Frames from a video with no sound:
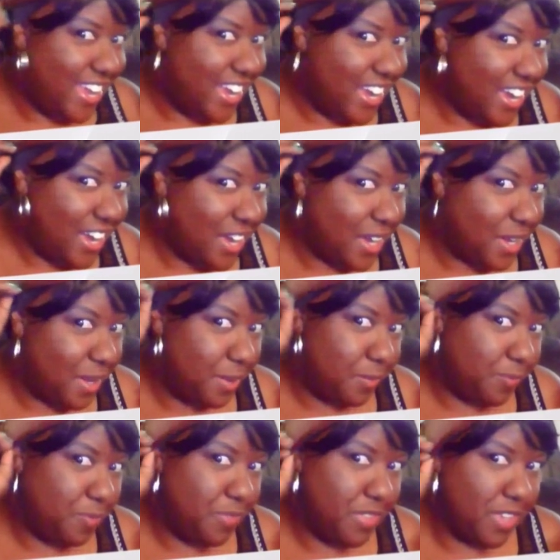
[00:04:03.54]

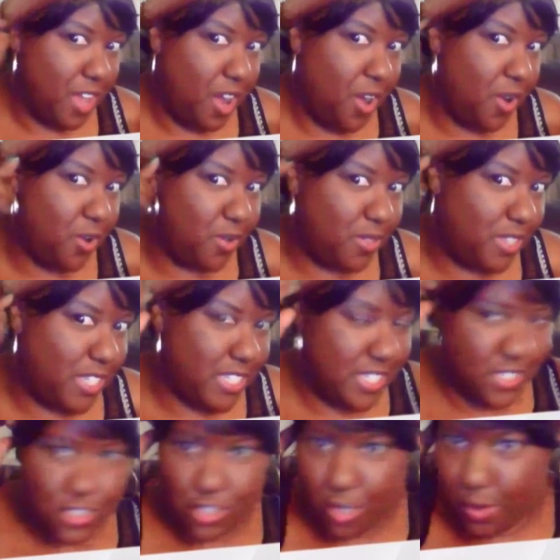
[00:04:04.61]
Um, oh, this
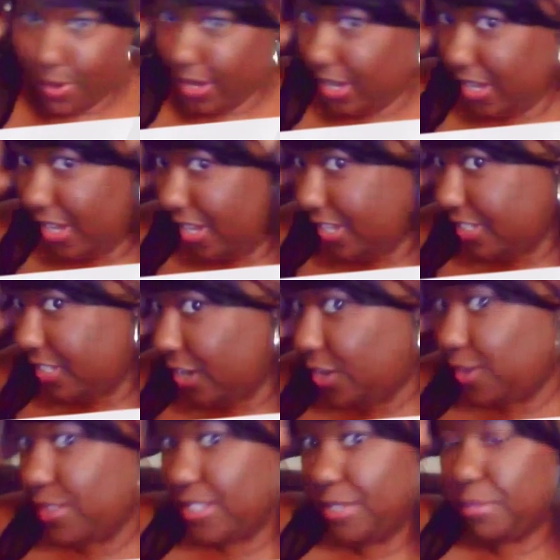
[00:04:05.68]
is showing.
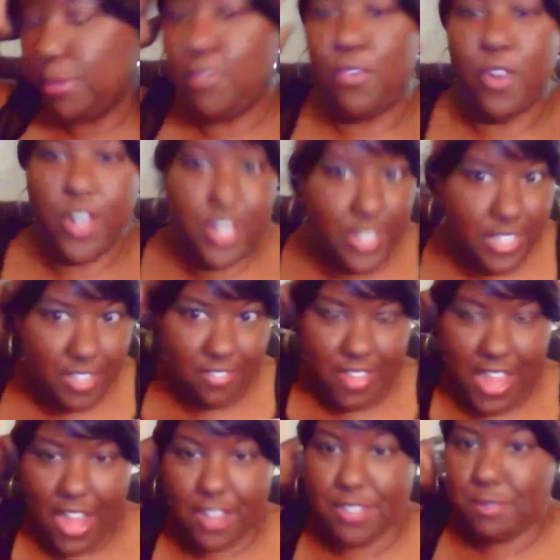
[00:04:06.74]
So before you leave the
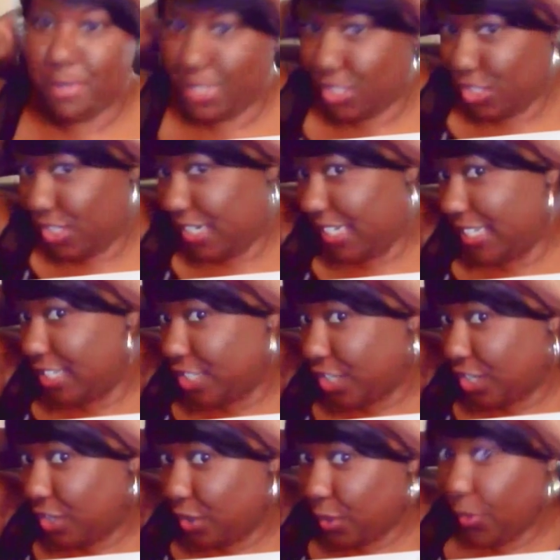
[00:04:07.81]
house, make sure it's
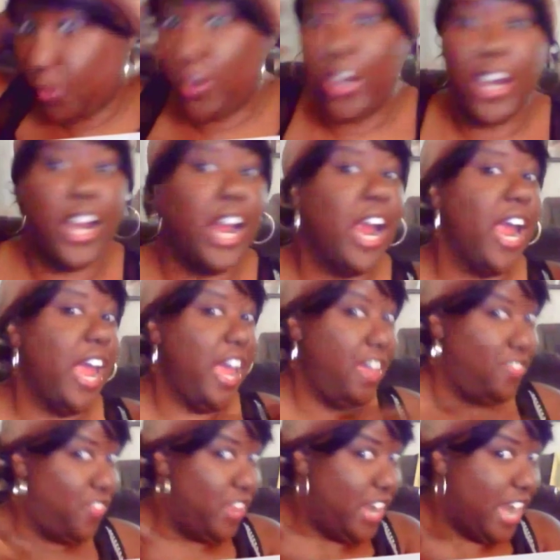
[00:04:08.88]
secure,
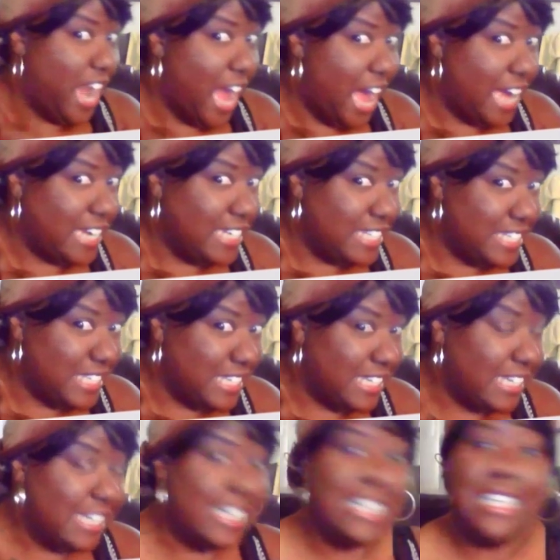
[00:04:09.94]
the knot is
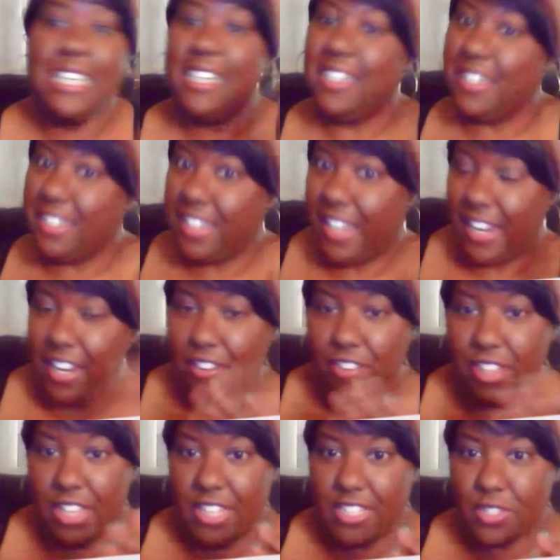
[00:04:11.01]
in, and
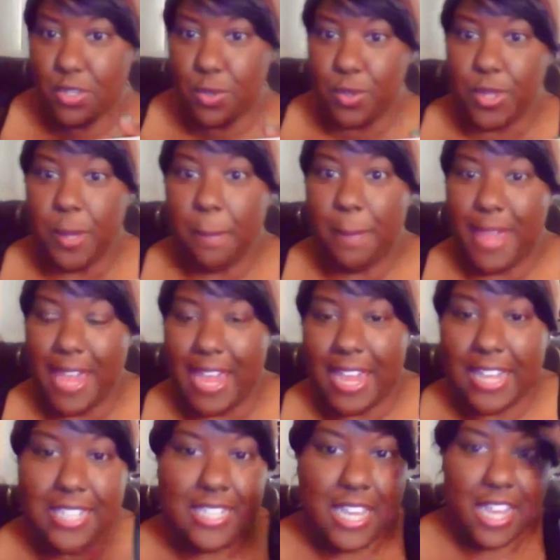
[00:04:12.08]
everything's good with your
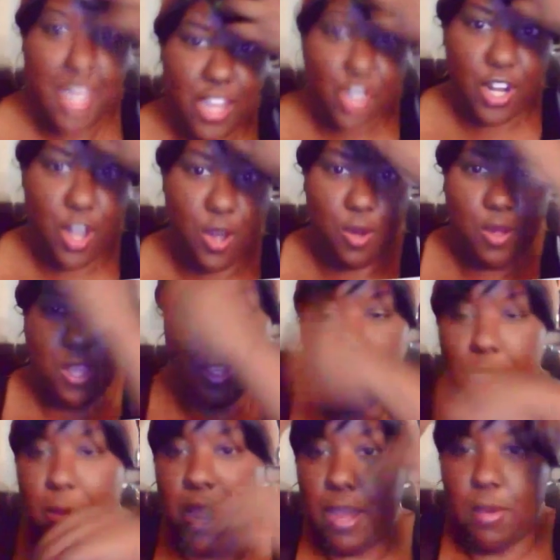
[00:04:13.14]
bangs. You know, you
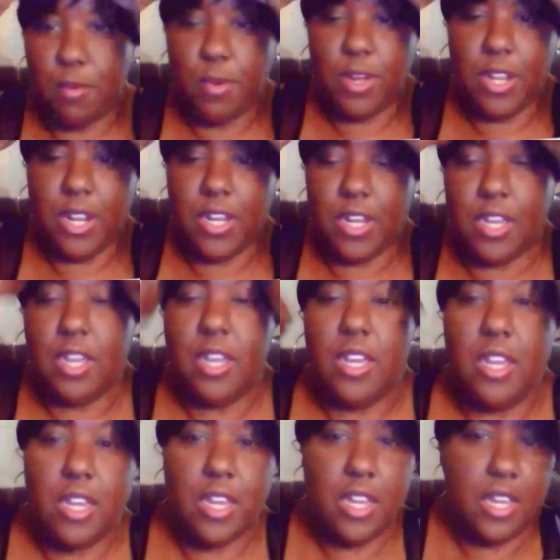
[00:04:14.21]
might want to
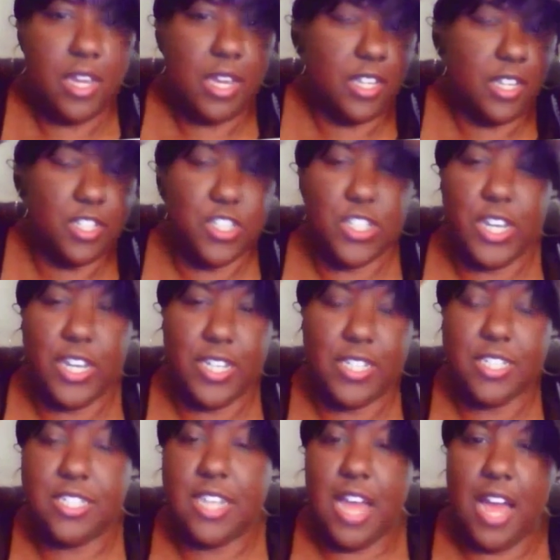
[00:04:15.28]

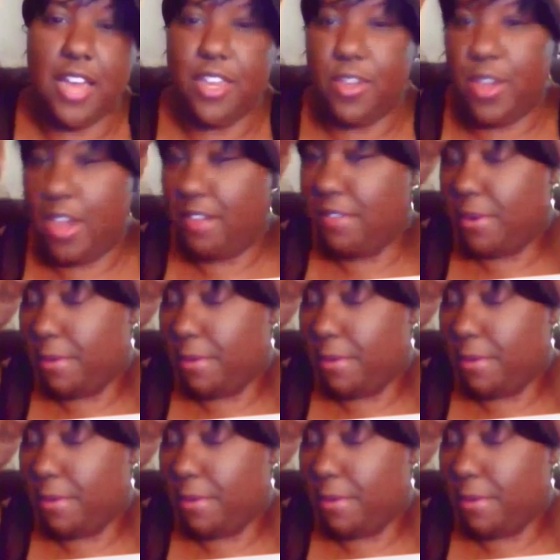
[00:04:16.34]
adjust how you have your